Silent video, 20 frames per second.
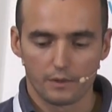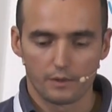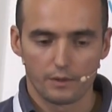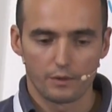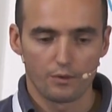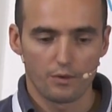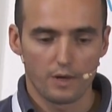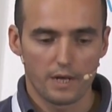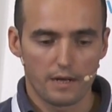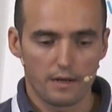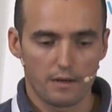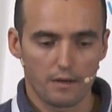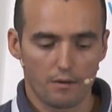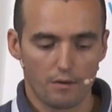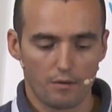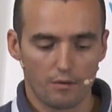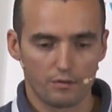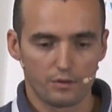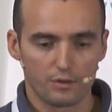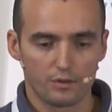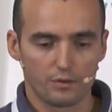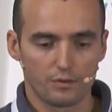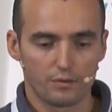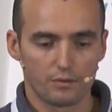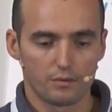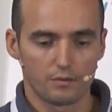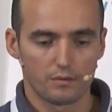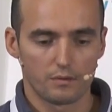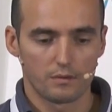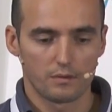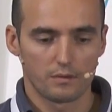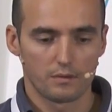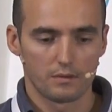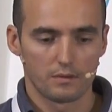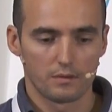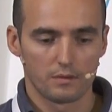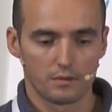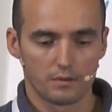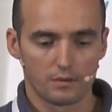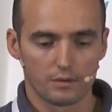You can also
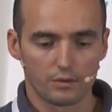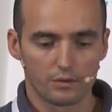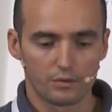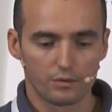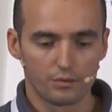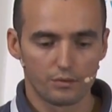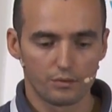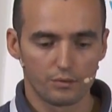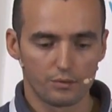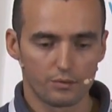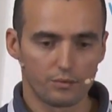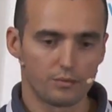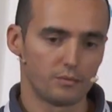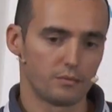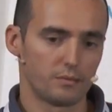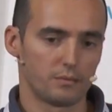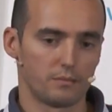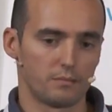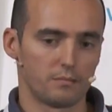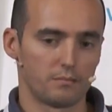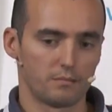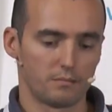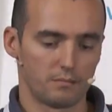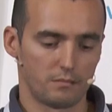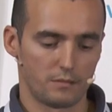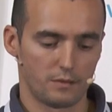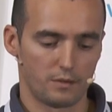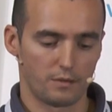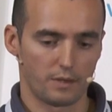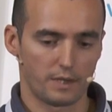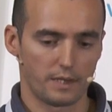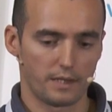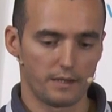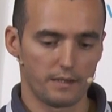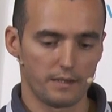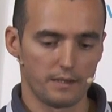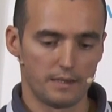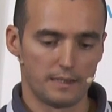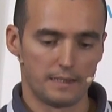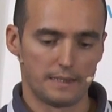do,
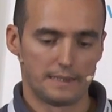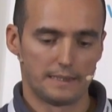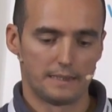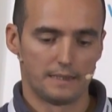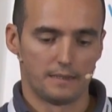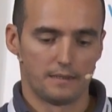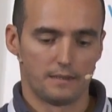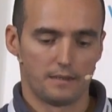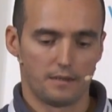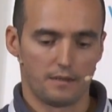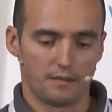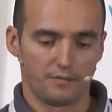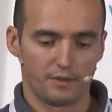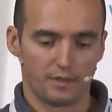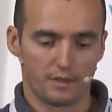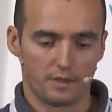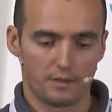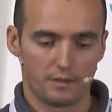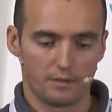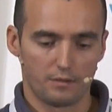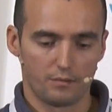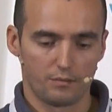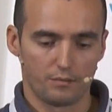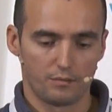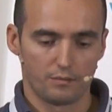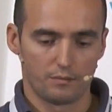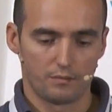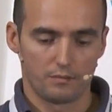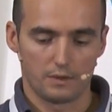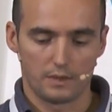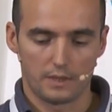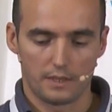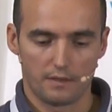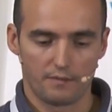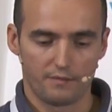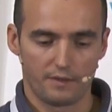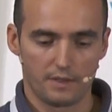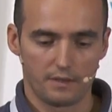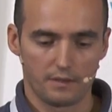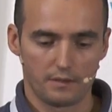OK, I think I'll do
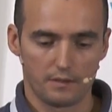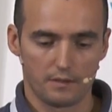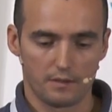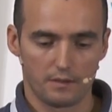like that.